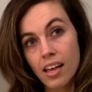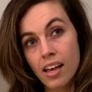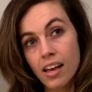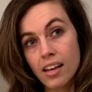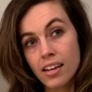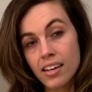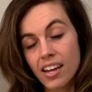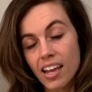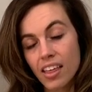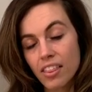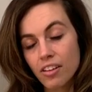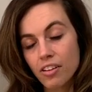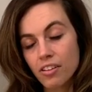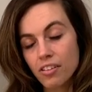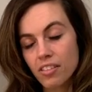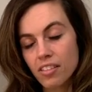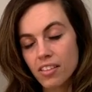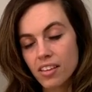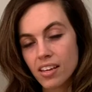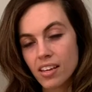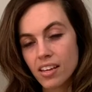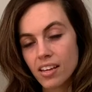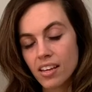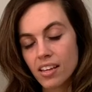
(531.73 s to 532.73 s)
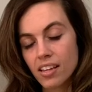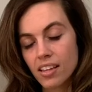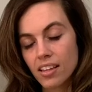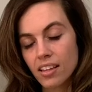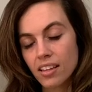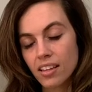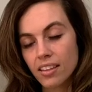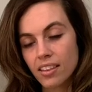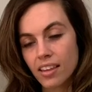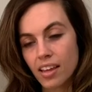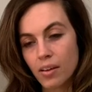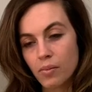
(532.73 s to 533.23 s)
Another thing
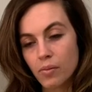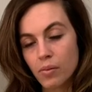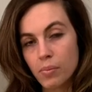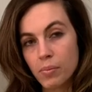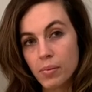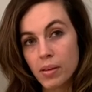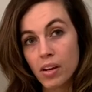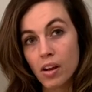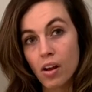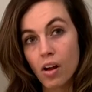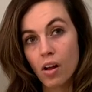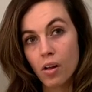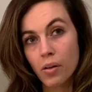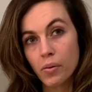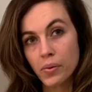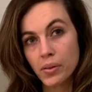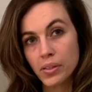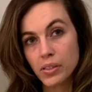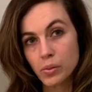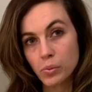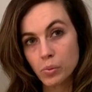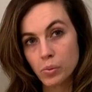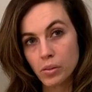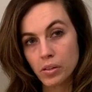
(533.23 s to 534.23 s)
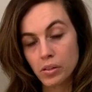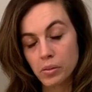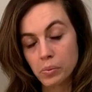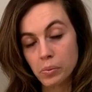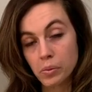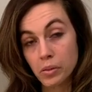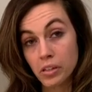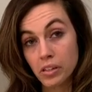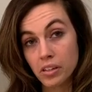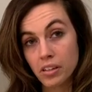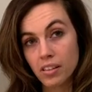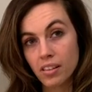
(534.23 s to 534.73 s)
that women always wore
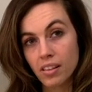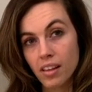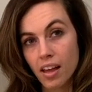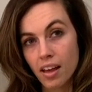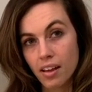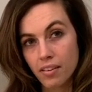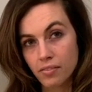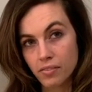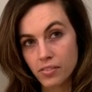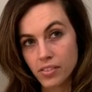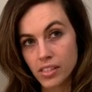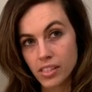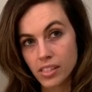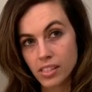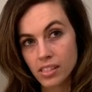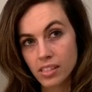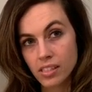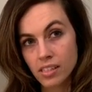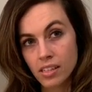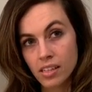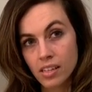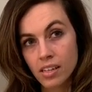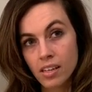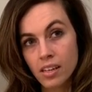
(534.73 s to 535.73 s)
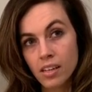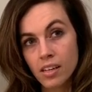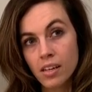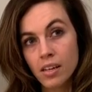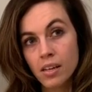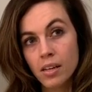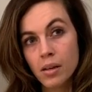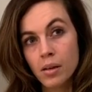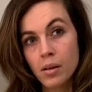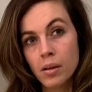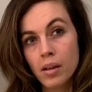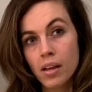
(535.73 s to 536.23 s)
were gloves.
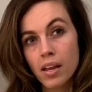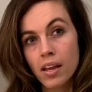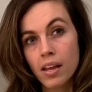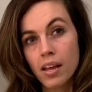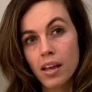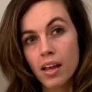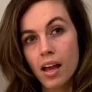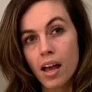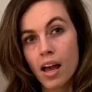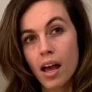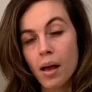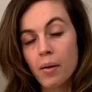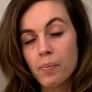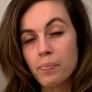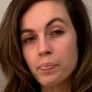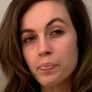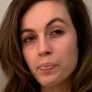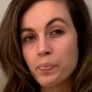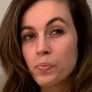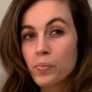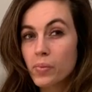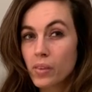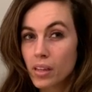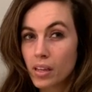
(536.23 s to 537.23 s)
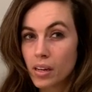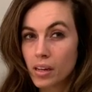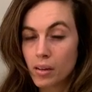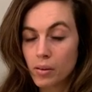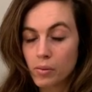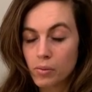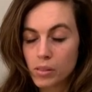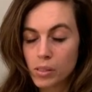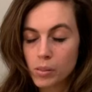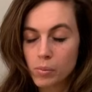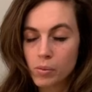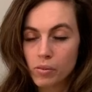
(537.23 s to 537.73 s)
Um, and
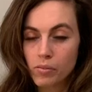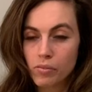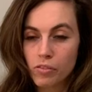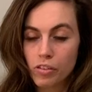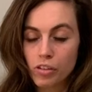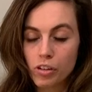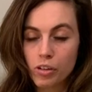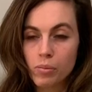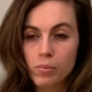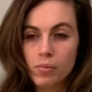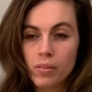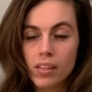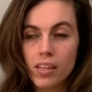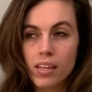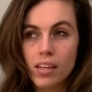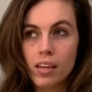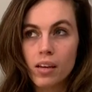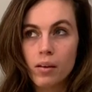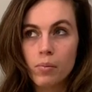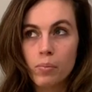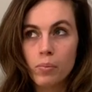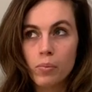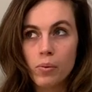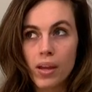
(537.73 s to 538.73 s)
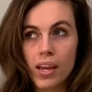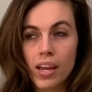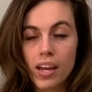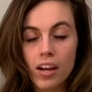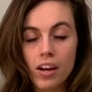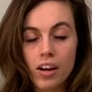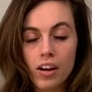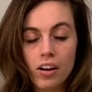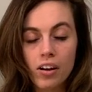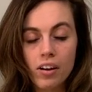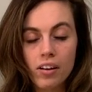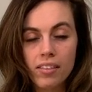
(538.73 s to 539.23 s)
it was preferably a
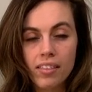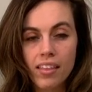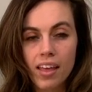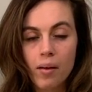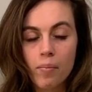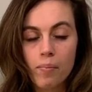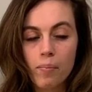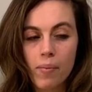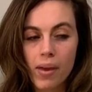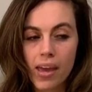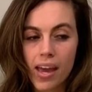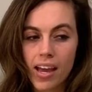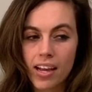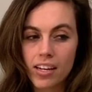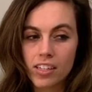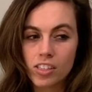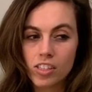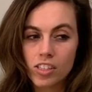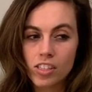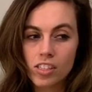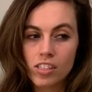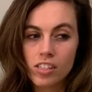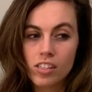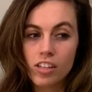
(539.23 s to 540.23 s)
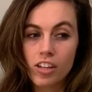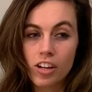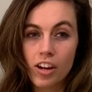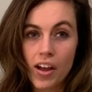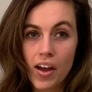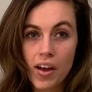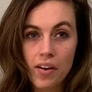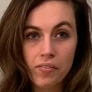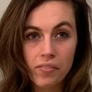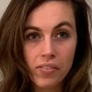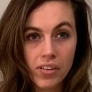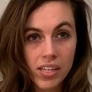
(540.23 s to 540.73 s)
pair that matched their
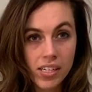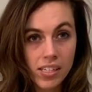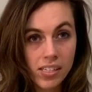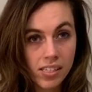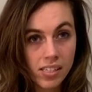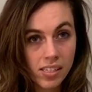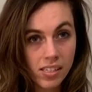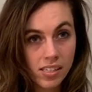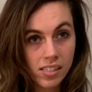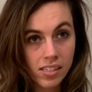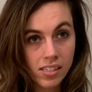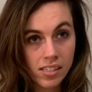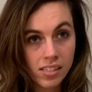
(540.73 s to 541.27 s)
outfit.